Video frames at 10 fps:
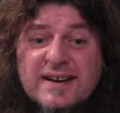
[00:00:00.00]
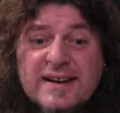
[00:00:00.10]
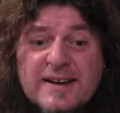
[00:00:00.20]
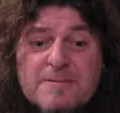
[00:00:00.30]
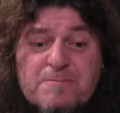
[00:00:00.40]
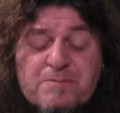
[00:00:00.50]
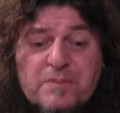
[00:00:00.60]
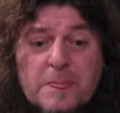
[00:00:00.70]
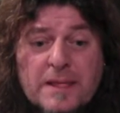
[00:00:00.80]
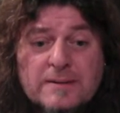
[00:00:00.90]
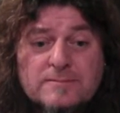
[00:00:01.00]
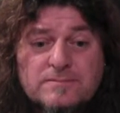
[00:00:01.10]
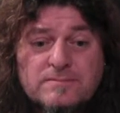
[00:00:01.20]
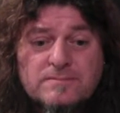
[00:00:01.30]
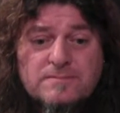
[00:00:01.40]
And
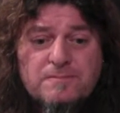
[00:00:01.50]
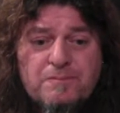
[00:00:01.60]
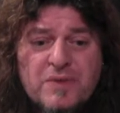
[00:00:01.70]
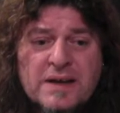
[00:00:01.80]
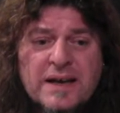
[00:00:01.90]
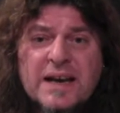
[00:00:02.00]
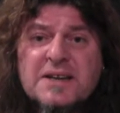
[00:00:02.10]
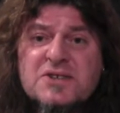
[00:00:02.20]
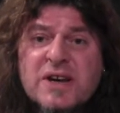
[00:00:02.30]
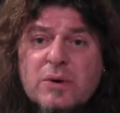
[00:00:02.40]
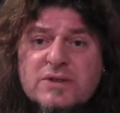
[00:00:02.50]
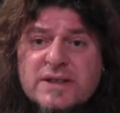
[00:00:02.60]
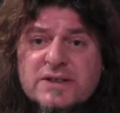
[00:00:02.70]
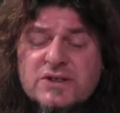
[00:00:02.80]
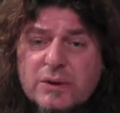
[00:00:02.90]
I like sour
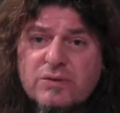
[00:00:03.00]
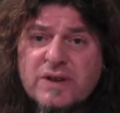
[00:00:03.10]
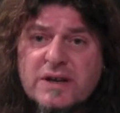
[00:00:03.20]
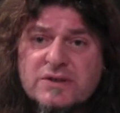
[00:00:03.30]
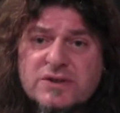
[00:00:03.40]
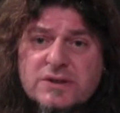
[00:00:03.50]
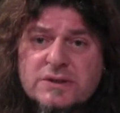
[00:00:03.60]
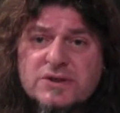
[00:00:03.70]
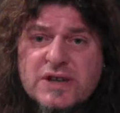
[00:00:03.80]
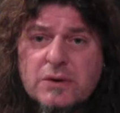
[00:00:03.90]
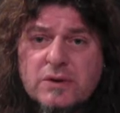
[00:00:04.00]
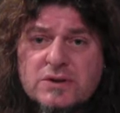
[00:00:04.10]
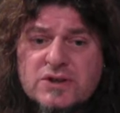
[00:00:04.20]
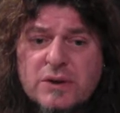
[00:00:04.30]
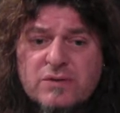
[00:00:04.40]
taste, sour flavours and sour
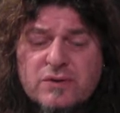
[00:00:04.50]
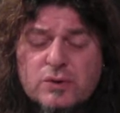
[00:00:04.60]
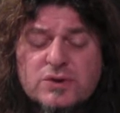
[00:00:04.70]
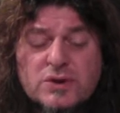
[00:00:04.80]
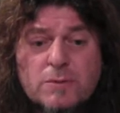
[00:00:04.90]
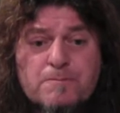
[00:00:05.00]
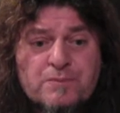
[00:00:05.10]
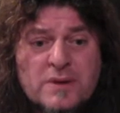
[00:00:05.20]
foods, so